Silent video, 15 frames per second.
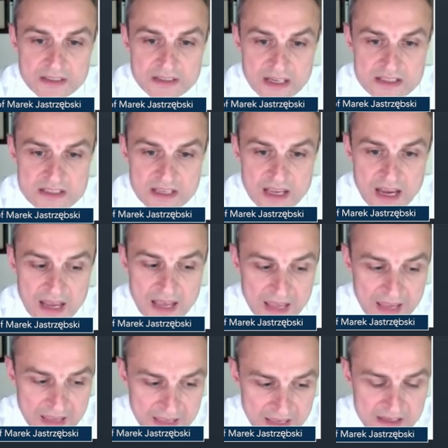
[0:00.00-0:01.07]
that's
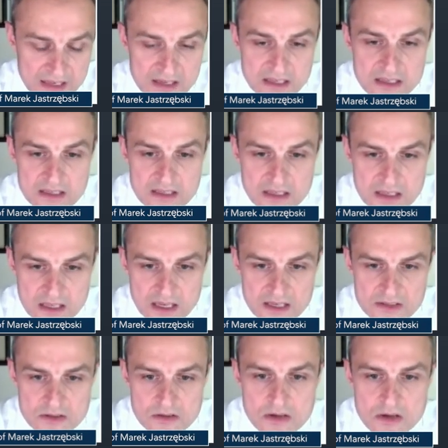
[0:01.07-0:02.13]
again an
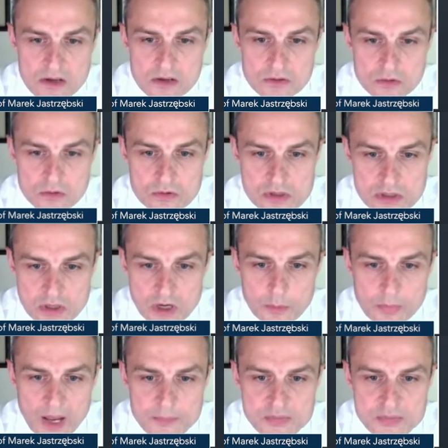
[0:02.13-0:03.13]
indicator to stop,